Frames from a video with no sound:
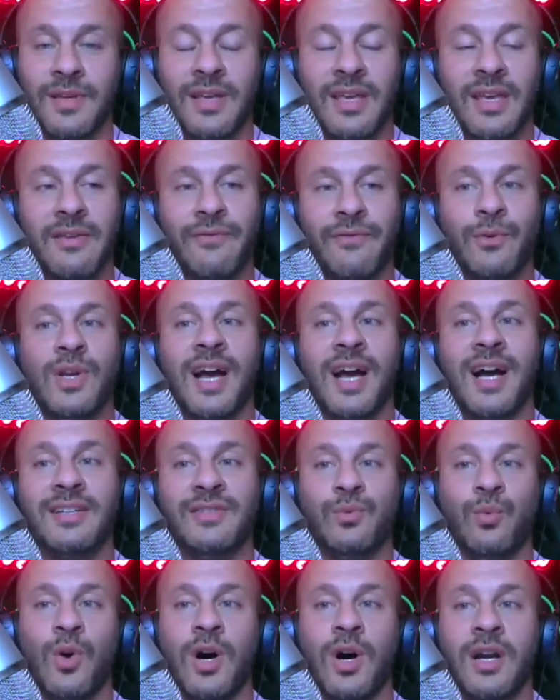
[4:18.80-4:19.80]
if you
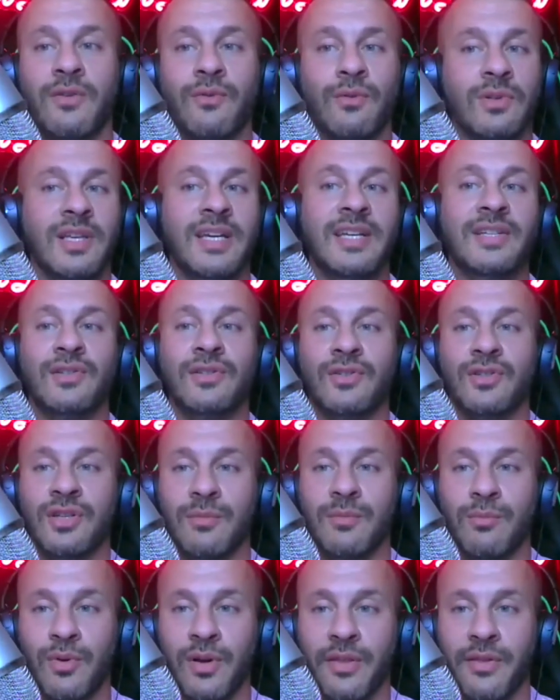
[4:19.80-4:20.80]
guys want a
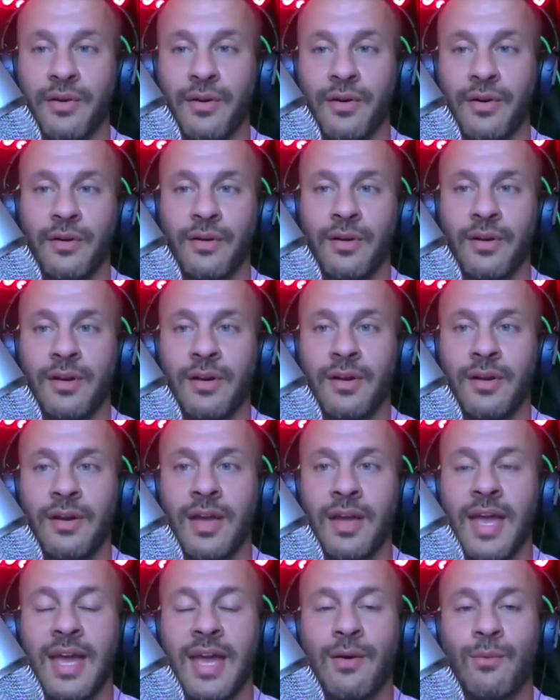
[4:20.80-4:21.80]
relationship with her.
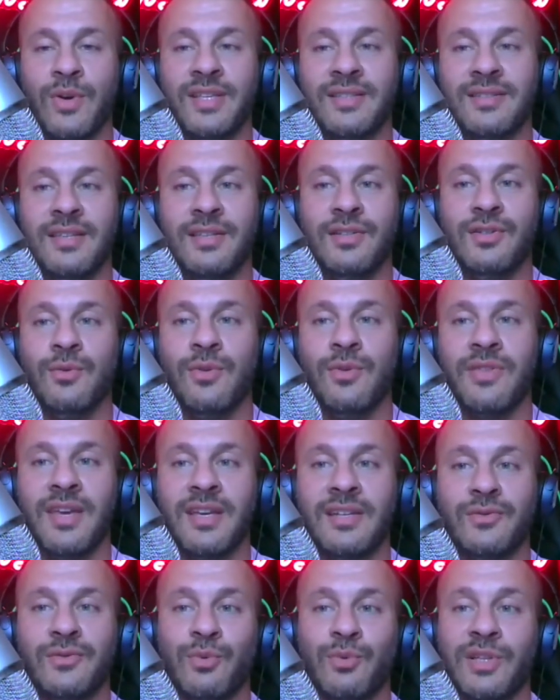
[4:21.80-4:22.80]
And we teach you
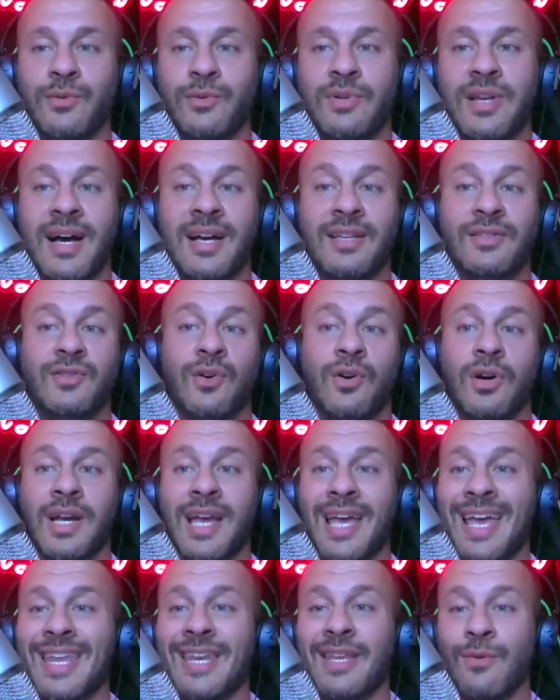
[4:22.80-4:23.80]
things we do not talk
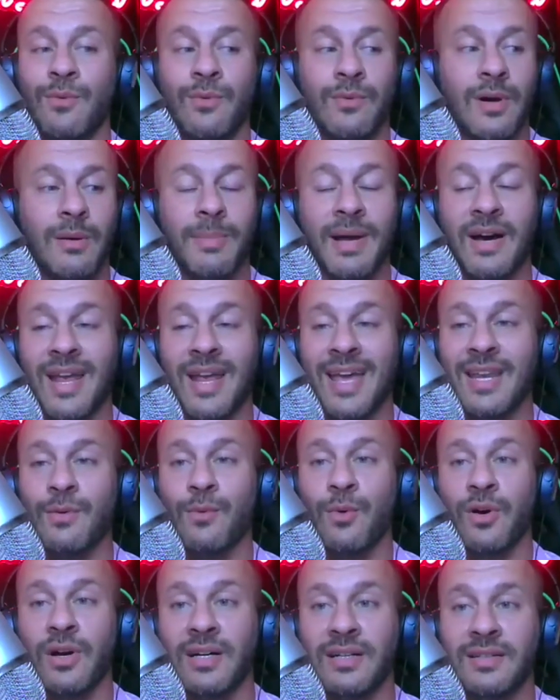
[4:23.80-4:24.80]
any about
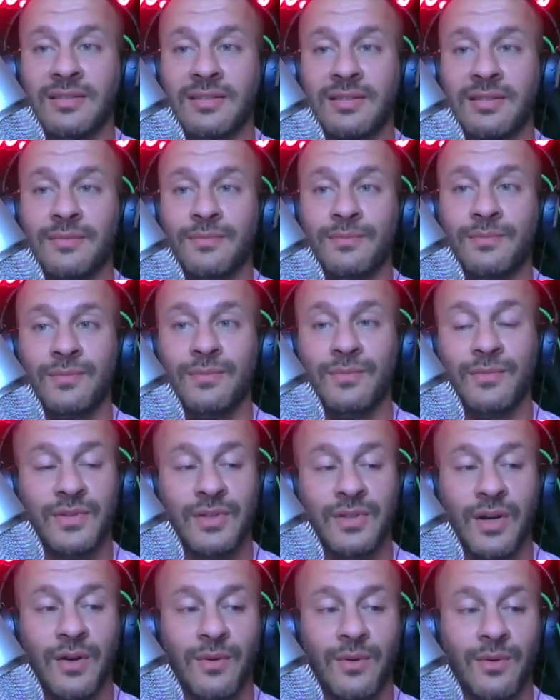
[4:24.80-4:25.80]
anywhere else.
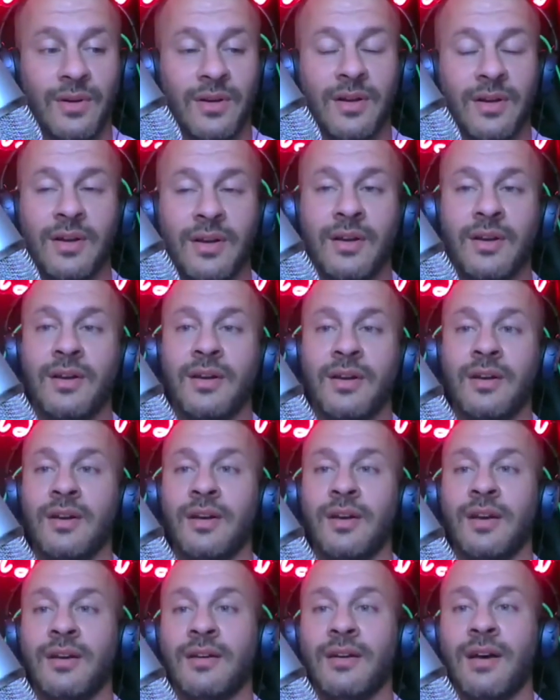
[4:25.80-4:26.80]
So
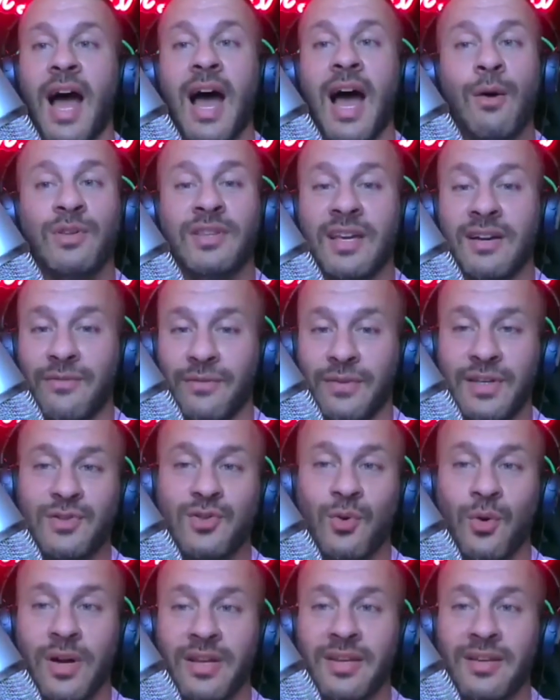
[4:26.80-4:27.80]
I would definitely
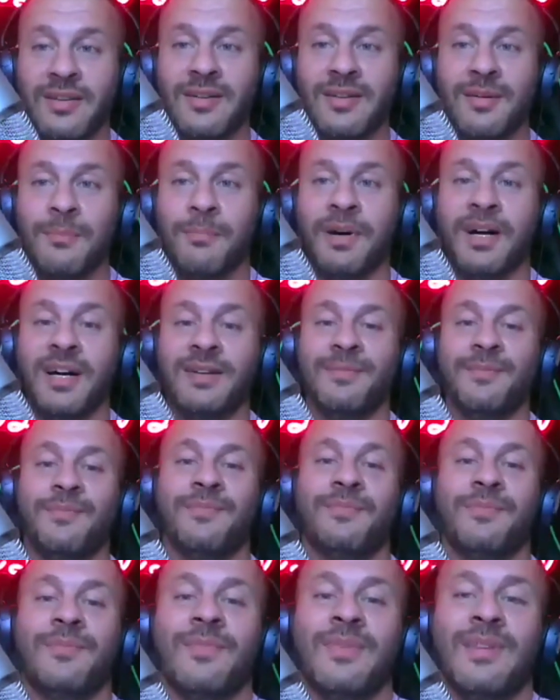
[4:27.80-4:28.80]
join. But
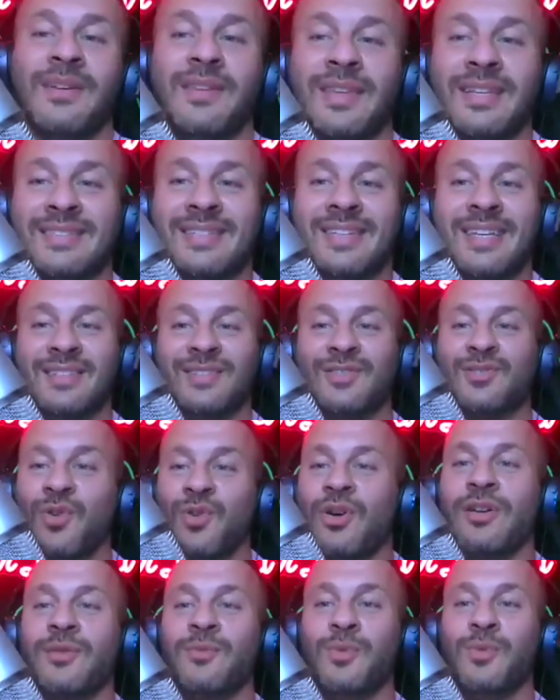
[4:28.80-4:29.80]
let's get
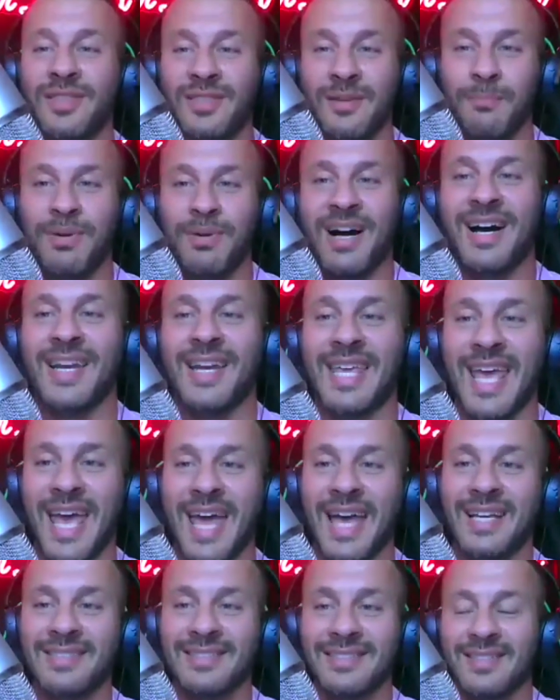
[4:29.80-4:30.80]
started with the
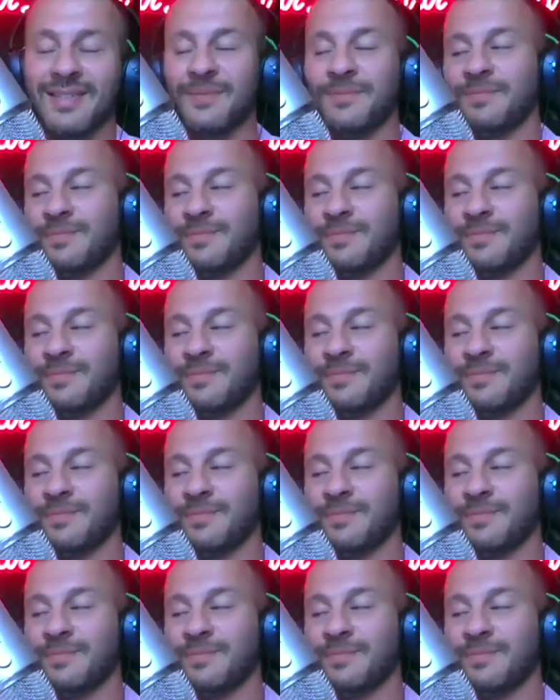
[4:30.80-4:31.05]
podcast.